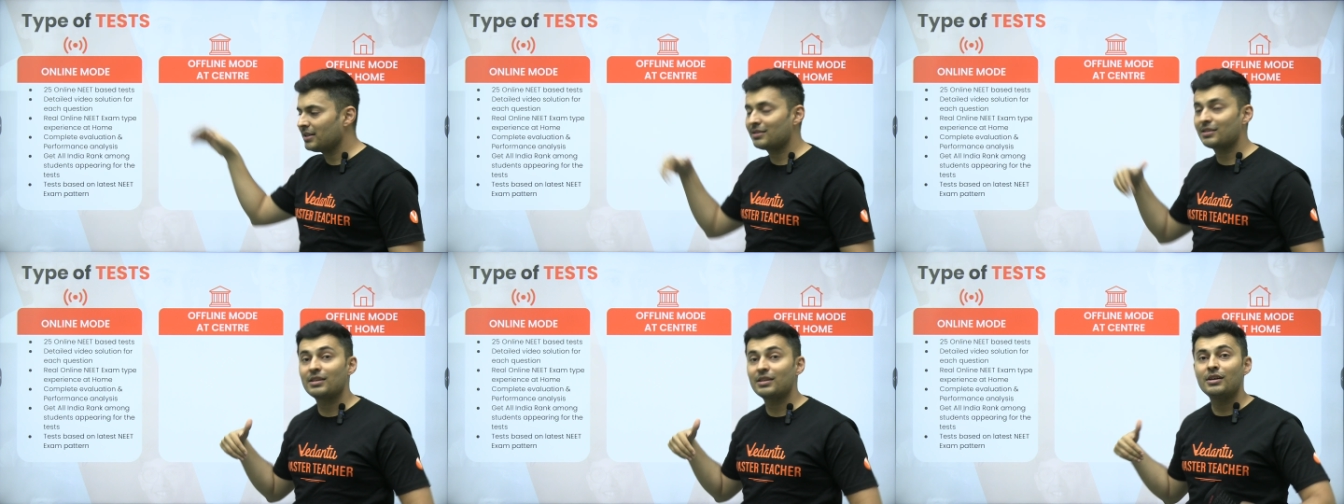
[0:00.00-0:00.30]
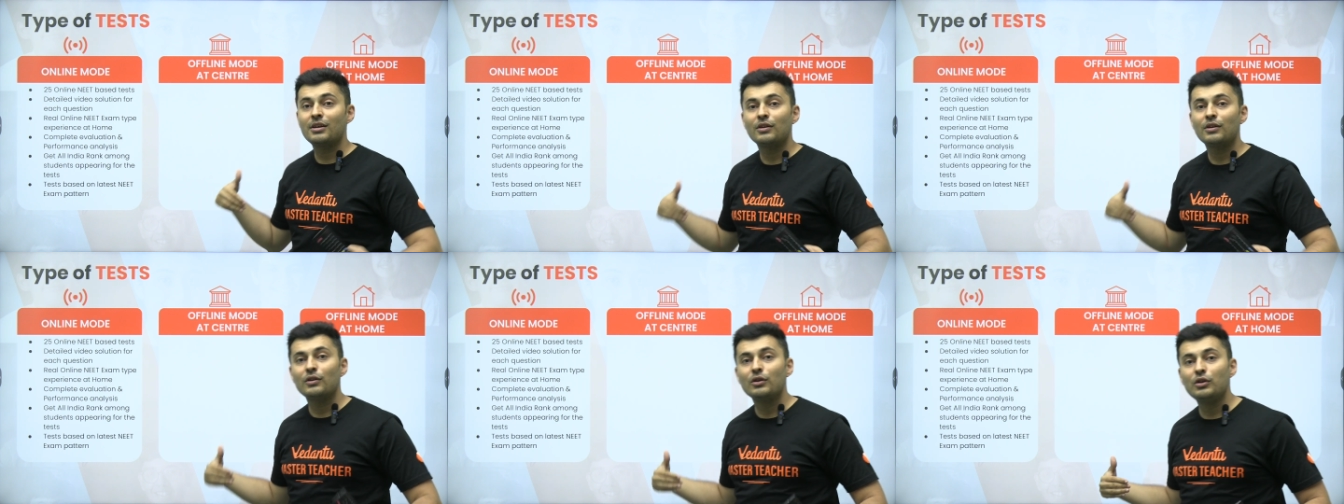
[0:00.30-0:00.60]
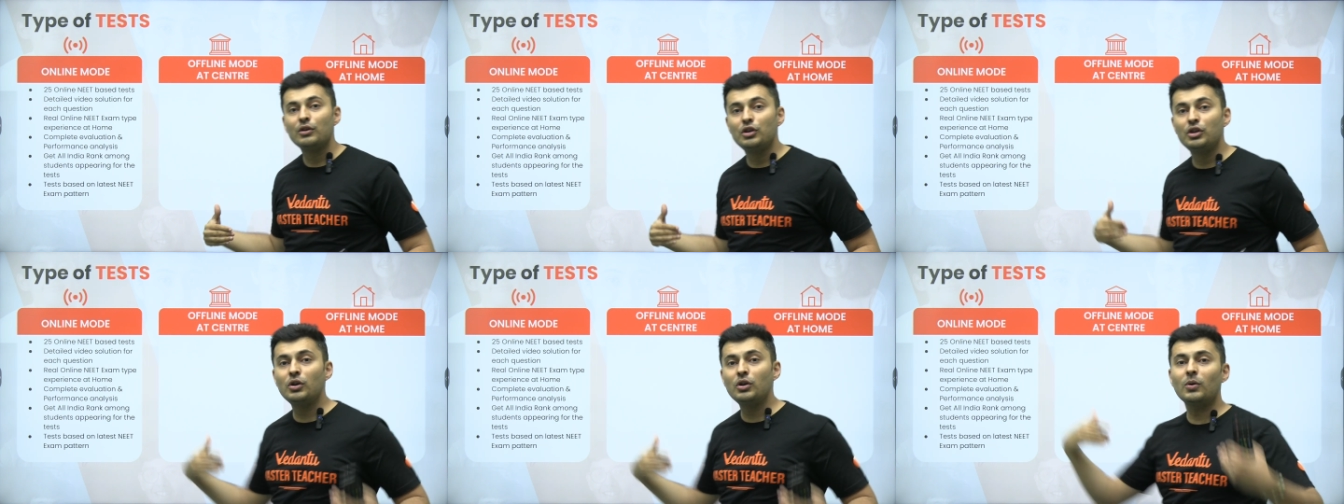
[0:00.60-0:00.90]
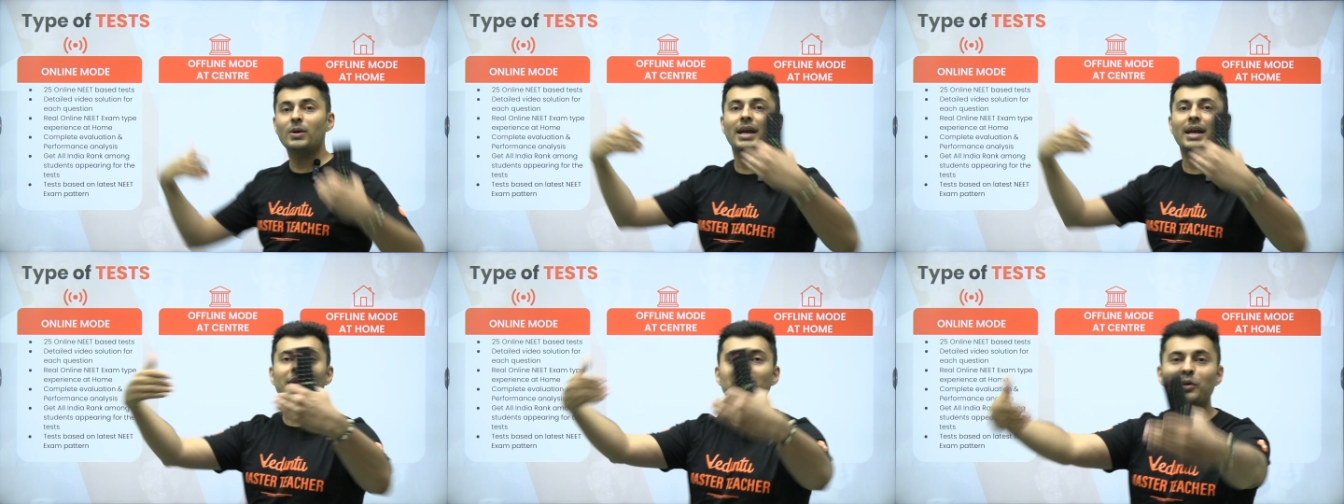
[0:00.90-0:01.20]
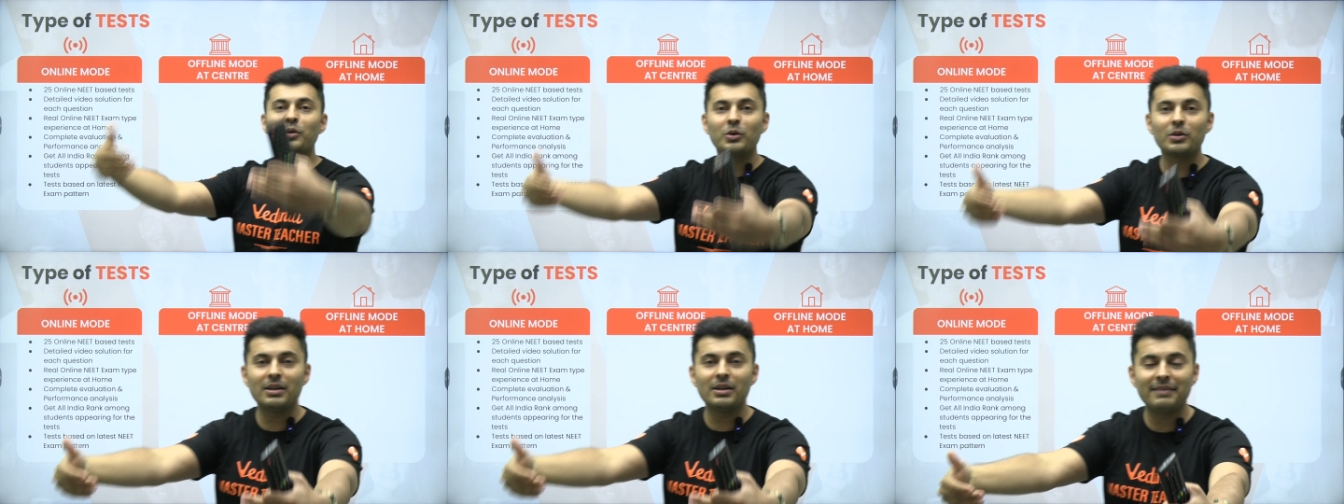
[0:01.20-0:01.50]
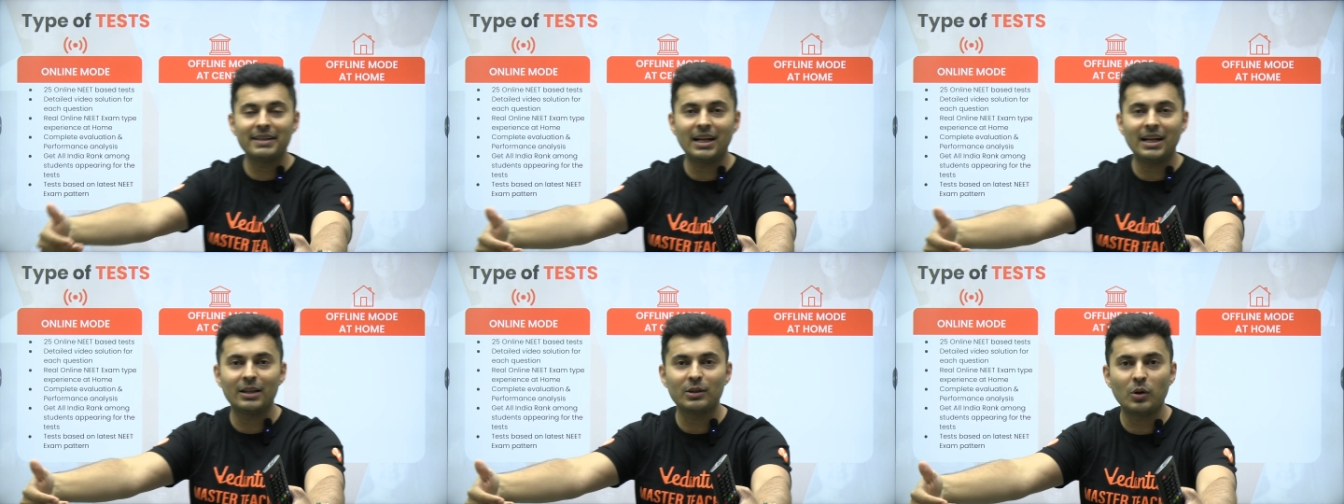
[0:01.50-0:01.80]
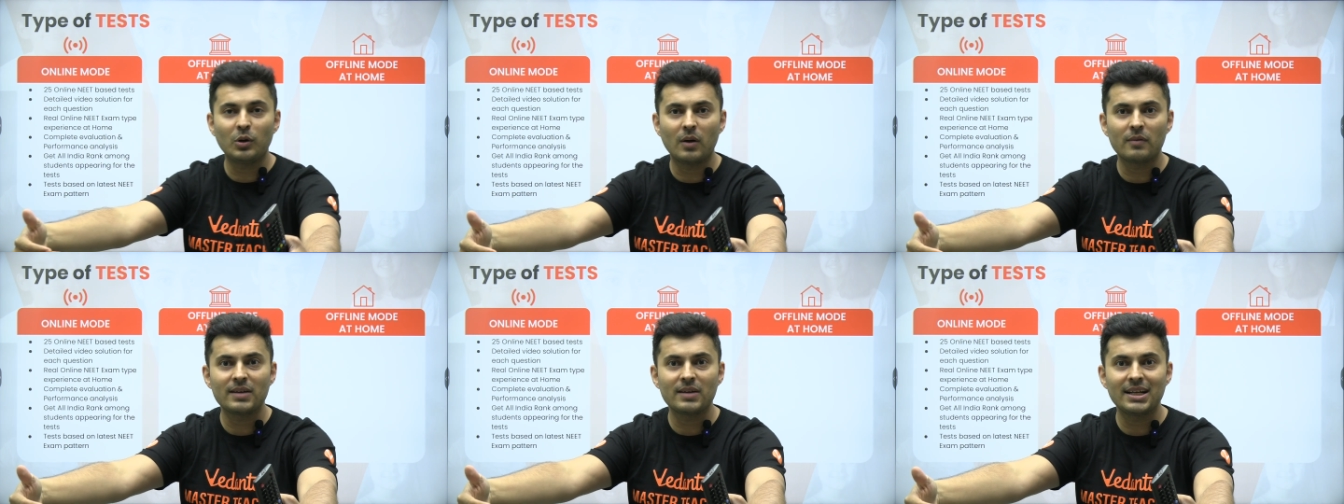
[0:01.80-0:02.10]
is you can go to the Vedantu
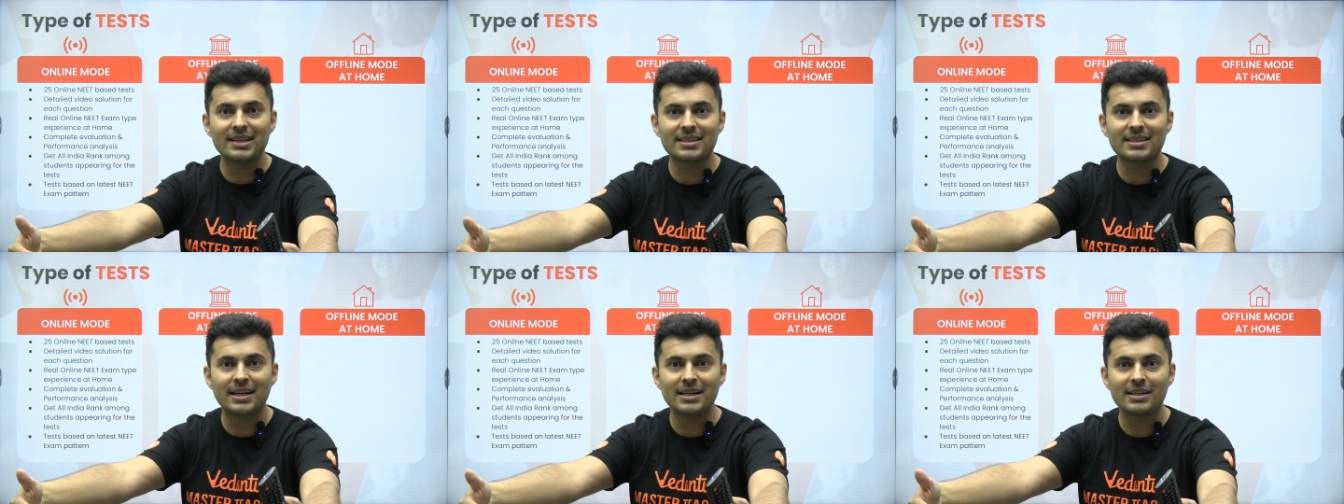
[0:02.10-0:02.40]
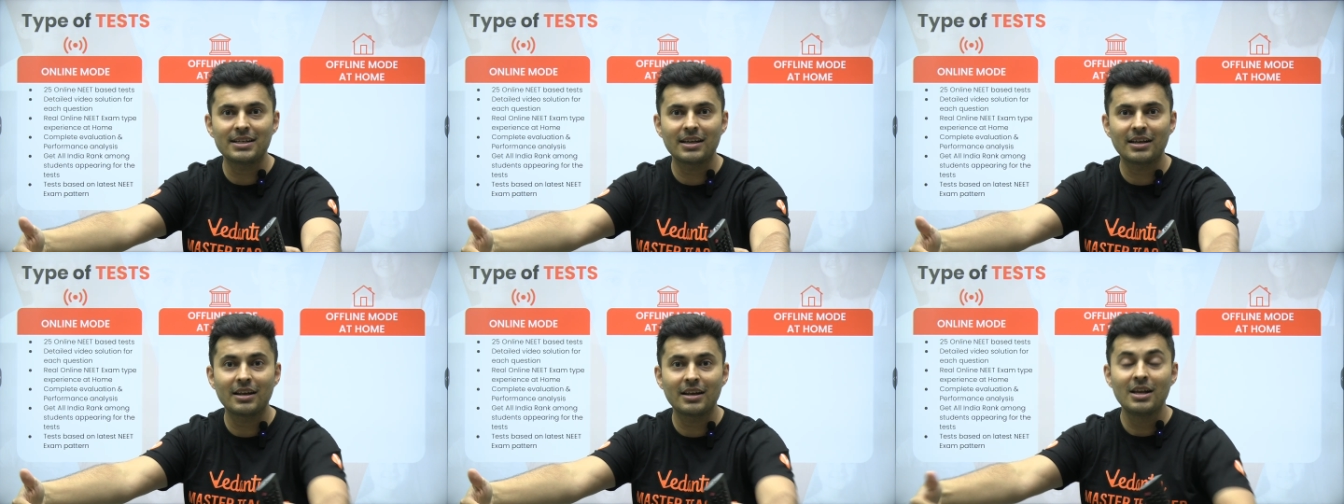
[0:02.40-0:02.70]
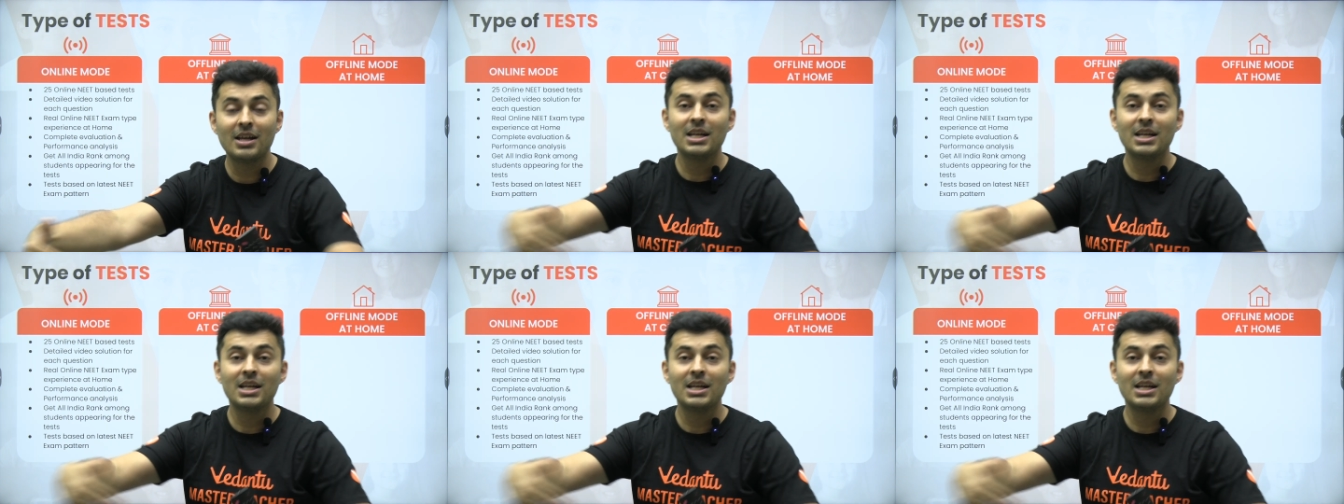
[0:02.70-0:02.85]
offline center